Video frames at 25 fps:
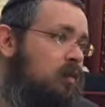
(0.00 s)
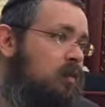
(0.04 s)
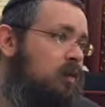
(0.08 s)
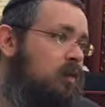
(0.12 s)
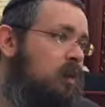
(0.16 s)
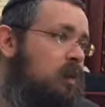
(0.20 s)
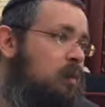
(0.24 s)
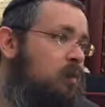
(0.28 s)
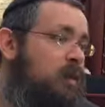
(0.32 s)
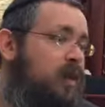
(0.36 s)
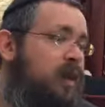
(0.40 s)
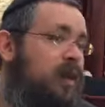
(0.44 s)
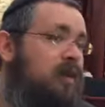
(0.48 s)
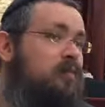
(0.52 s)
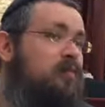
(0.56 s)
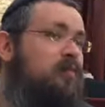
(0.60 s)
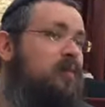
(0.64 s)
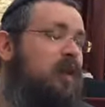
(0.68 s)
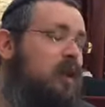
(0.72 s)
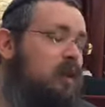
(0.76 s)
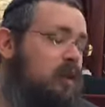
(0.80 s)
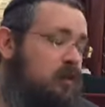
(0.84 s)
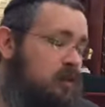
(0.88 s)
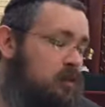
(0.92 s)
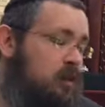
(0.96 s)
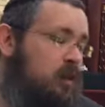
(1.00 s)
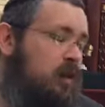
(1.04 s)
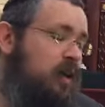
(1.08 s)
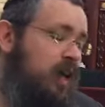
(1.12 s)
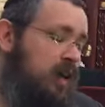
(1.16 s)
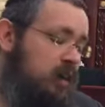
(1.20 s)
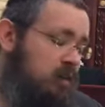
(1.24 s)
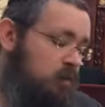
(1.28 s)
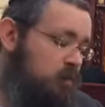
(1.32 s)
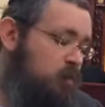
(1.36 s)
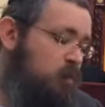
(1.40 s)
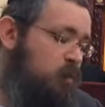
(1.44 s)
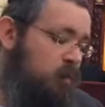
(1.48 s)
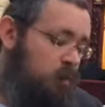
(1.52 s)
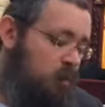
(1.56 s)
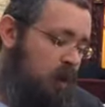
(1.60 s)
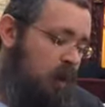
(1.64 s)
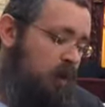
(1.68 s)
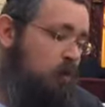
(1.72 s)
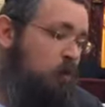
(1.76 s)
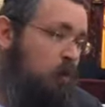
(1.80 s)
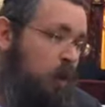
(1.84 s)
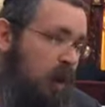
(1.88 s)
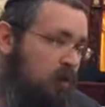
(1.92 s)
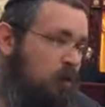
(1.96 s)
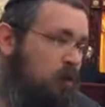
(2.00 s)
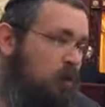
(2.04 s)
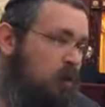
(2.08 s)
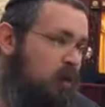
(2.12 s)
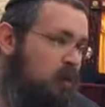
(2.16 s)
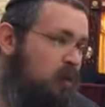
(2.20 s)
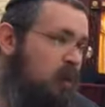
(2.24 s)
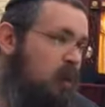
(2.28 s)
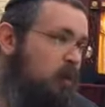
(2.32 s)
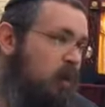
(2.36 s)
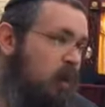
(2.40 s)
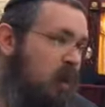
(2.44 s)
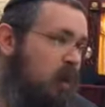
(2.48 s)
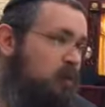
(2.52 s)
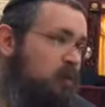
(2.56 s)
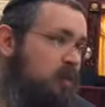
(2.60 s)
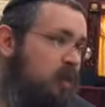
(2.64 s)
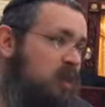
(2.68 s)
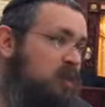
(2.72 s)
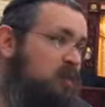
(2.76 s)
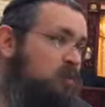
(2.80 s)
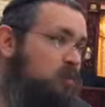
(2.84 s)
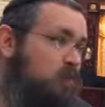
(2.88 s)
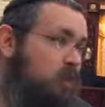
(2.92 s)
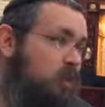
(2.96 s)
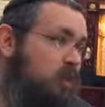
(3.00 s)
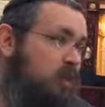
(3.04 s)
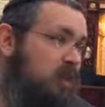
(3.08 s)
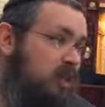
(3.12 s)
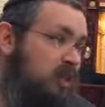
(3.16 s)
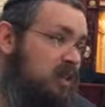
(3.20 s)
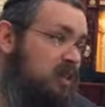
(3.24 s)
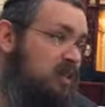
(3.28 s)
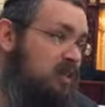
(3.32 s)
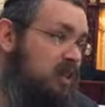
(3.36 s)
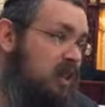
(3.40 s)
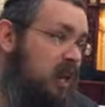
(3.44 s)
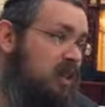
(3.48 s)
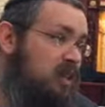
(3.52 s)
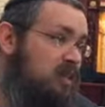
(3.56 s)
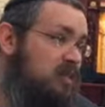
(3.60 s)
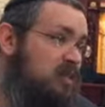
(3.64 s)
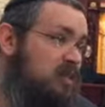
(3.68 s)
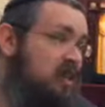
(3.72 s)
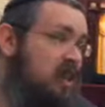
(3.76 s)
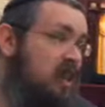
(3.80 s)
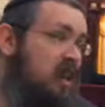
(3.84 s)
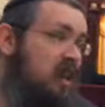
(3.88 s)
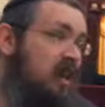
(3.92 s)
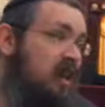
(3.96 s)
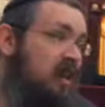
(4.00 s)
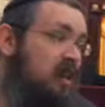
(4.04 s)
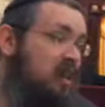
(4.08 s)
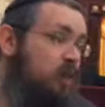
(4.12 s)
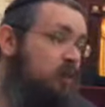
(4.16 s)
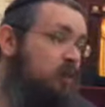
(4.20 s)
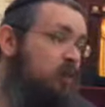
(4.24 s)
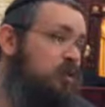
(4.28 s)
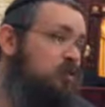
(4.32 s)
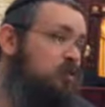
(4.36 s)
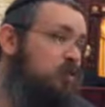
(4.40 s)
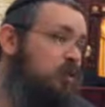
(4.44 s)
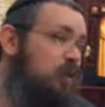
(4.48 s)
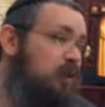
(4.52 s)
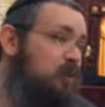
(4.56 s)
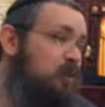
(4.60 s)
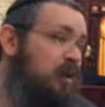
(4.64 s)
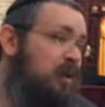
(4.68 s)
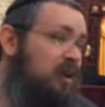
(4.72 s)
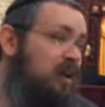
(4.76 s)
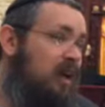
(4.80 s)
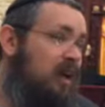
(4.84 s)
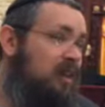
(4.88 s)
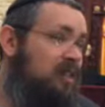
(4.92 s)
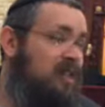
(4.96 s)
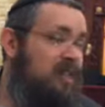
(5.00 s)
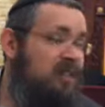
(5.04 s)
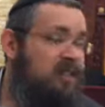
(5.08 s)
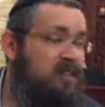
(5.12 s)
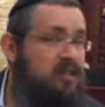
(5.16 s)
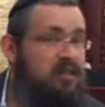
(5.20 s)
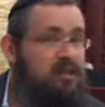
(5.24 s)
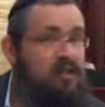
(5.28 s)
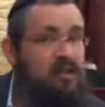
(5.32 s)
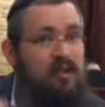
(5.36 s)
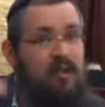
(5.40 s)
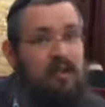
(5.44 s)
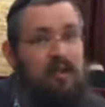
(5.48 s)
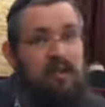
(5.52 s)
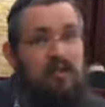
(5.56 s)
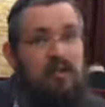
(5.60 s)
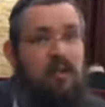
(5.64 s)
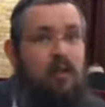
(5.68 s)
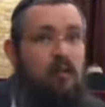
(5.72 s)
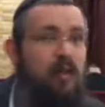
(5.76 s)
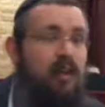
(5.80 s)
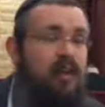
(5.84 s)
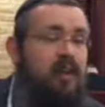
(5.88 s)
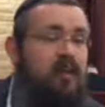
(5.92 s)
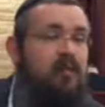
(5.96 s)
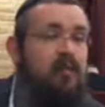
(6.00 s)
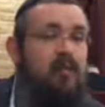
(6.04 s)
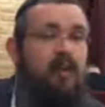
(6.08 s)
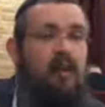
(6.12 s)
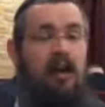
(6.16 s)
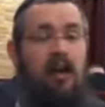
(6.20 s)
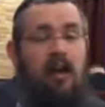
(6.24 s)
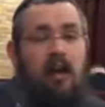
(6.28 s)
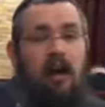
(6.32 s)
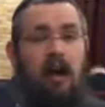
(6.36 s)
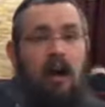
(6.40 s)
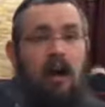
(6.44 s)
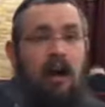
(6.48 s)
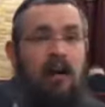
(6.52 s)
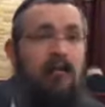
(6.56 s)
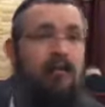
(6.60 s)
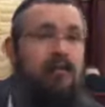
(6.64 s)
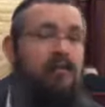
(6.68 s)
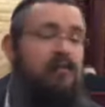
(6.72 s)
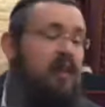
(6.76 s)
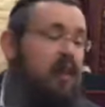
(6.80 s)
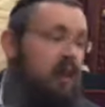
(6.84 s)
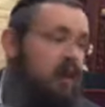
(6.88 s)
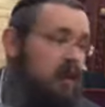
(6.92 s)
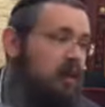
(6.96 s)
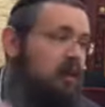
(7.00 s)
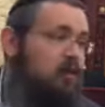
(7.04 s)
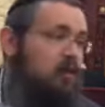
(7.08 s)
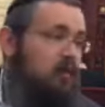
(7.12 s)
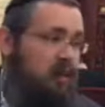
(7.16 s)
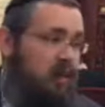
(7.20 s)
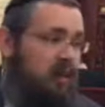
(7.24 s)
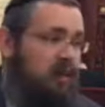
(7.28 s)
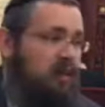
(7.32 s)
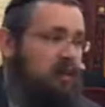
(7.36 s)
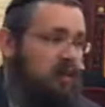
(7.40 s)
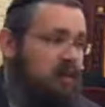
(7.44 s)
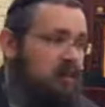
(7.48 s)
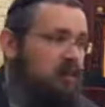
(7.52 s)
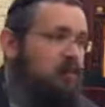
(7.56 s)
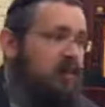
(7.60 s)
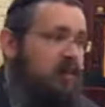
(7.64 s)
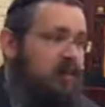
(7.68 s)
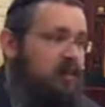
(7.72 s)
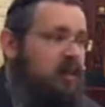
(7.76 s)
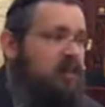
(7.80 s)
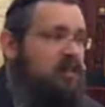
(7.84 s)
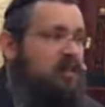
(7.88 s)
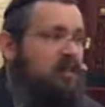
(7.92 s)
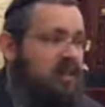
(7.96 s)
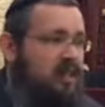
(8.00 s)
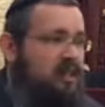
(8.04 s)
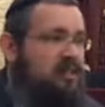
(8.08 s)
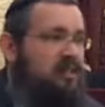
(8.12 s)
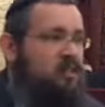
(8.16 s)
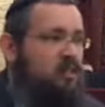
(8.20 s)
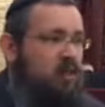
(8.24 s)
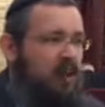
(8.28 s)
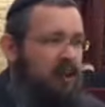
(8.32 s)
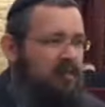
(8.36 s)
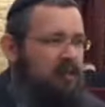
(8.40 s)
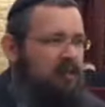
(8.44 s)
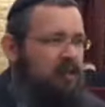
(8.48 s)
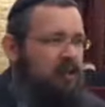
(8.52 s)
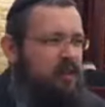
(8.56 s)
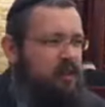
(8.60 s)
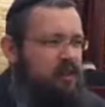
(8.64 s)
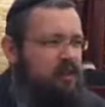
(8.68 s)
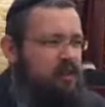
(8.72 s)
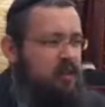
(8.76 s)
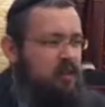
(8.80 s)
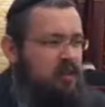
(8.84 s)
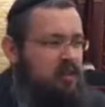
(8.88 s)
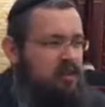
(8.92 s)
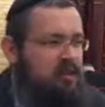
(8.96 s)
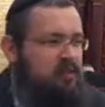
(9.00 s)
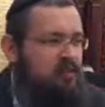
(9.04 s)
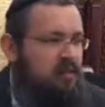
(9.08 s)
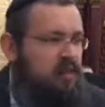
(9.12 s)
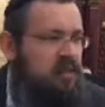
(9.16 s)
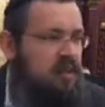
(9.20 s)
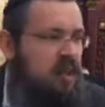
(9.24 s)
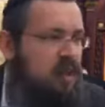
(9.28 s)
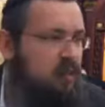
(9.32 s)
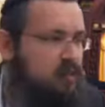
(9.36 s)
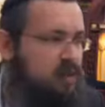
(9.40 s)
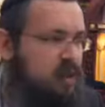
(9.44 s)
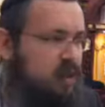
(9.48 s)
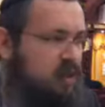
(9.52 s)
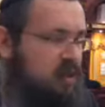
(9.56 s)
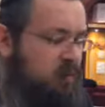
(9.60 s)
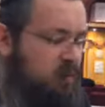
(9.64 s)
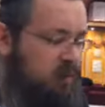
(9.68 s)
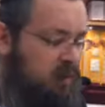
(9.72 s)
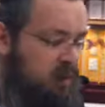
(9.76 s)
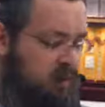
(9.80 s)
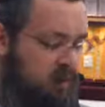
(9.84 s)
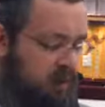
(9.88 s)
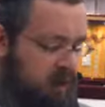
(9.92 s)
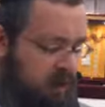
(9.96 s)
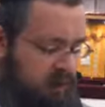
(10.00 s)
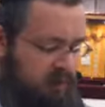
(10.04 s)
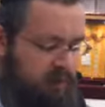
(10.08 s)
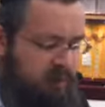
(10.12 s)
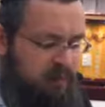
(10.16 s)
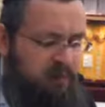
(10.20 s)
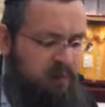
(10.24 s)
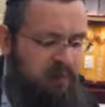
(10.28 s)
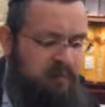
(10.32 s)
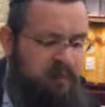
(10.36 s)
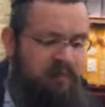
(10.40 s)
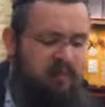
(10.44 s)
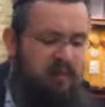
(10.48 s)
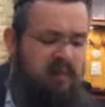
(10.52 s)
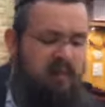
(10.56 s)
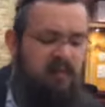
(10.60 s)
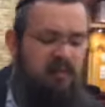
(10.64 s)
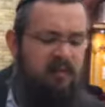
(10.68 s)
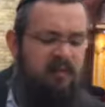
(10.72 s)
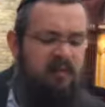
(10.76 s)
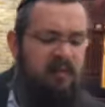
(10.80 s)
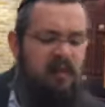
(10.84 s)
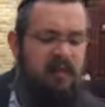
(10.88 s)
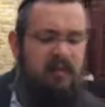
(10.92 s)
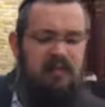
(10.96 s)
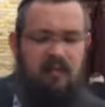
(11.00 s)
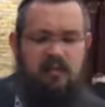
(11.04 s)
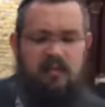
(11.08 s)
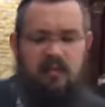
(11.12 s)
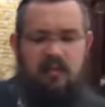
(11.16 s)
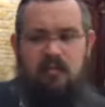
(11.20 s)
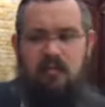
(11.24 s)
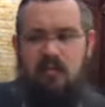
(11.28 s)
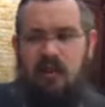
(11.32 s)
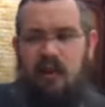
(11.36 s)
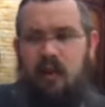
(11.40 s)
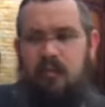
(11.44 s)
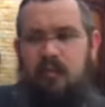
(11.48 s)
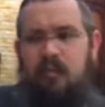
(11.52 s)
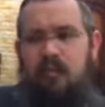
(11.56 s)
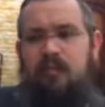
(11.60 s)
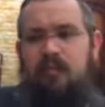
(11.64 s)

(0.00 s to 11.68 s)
Because, so again, I'm working my way up to this point in a sense, in that once we're talking about God's essence, so there isn't a really hard... Let's try and finish this thought, see if this helps a little bit, okay? Let's see if this will help.